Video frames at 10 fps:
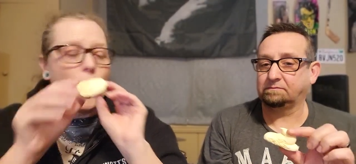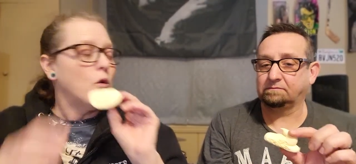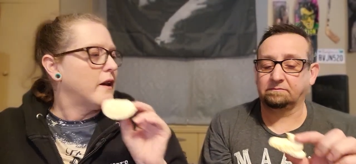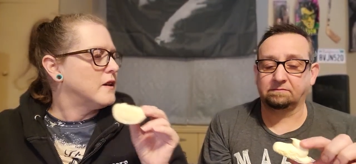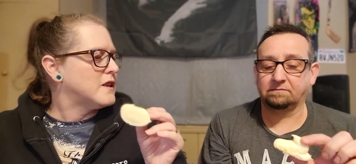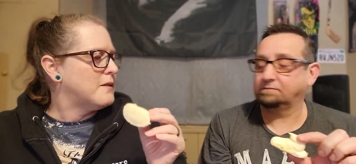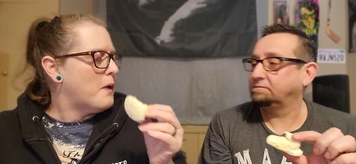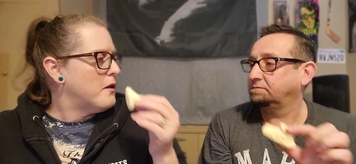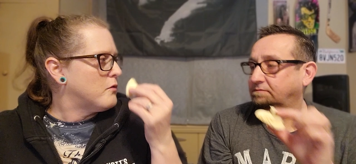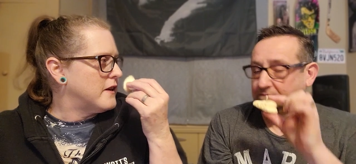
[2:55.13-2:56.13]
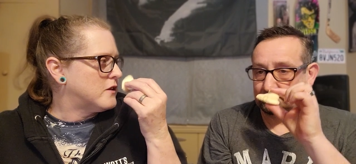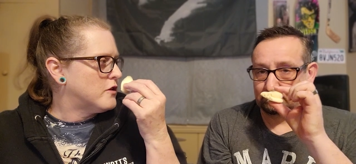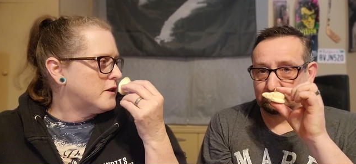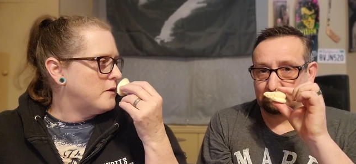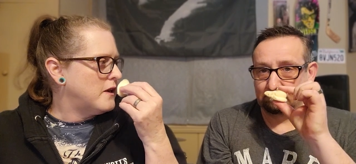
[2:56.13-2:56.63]
Speaker 1: Oh, I can smell the Rice
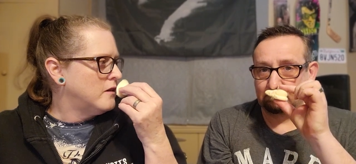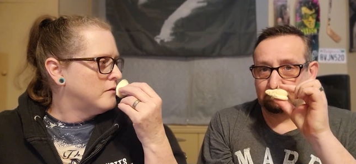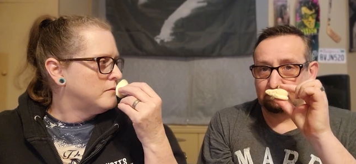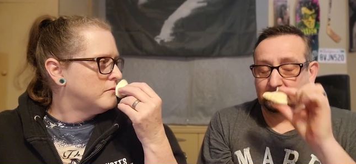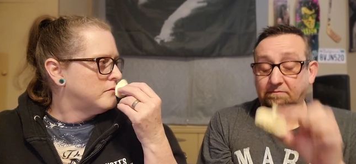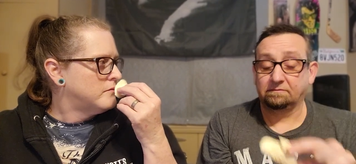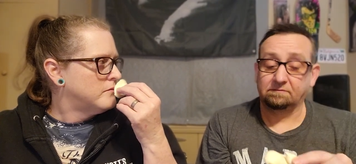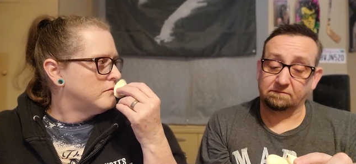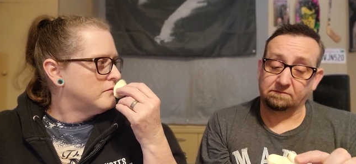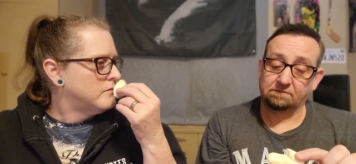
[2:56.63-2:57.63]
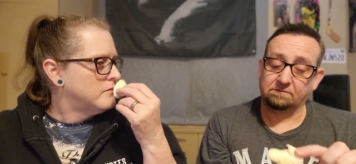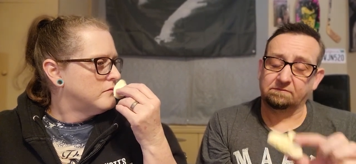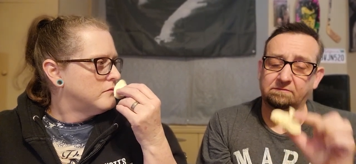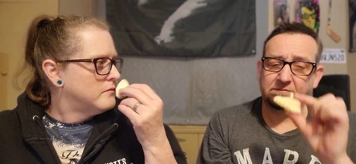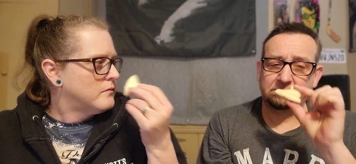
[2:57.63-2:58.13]
Krispie.
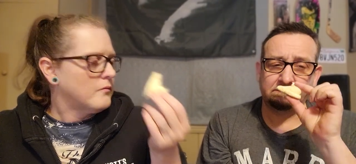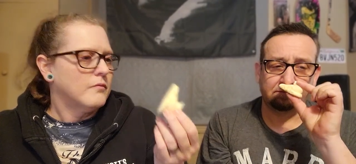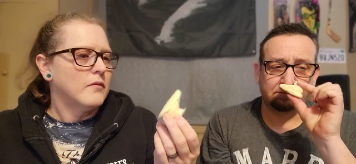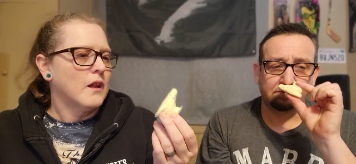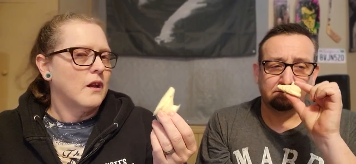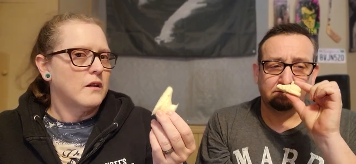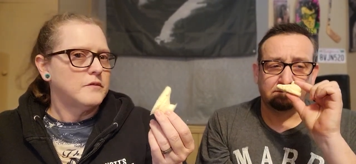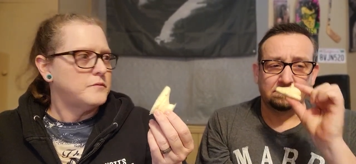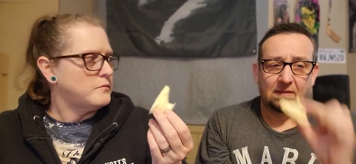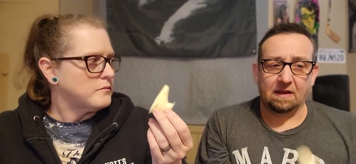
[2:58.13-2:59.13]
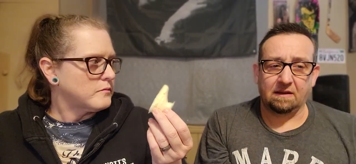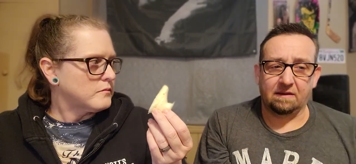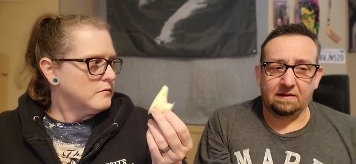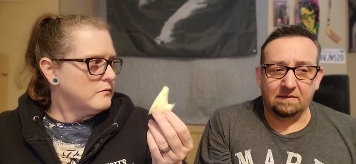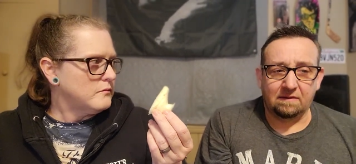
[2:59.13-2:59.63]
Speaker 2: Mm,
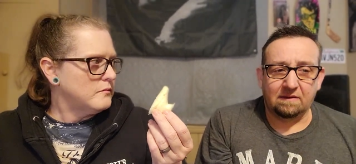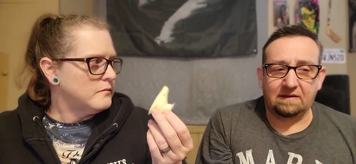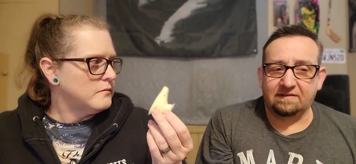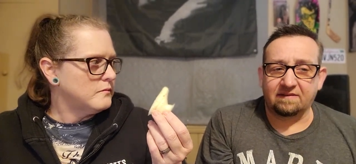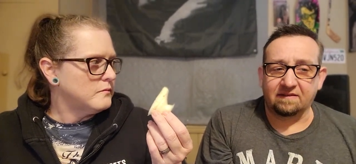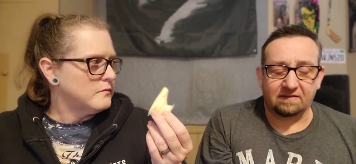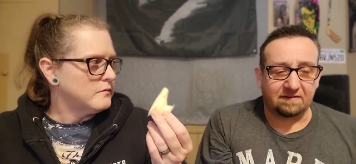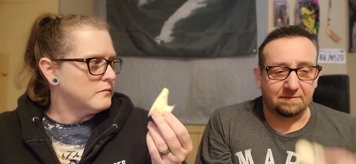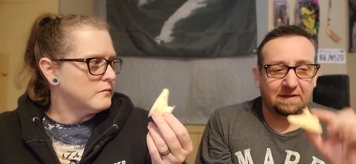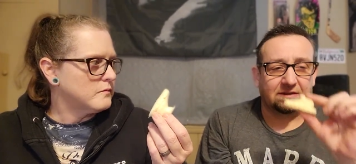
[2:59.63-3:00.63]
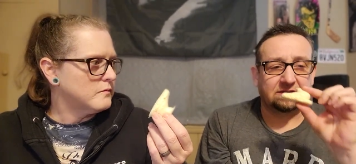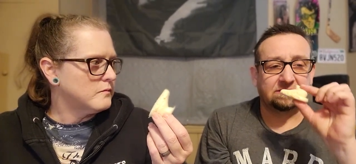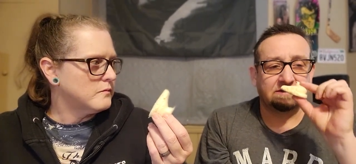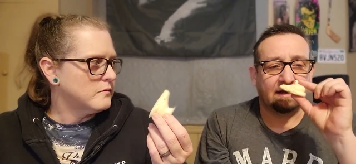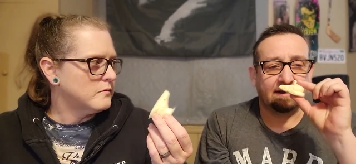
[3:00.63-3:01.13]
it doesn't
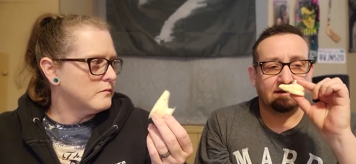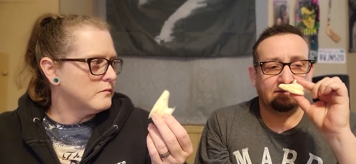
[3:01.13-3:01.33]
smell like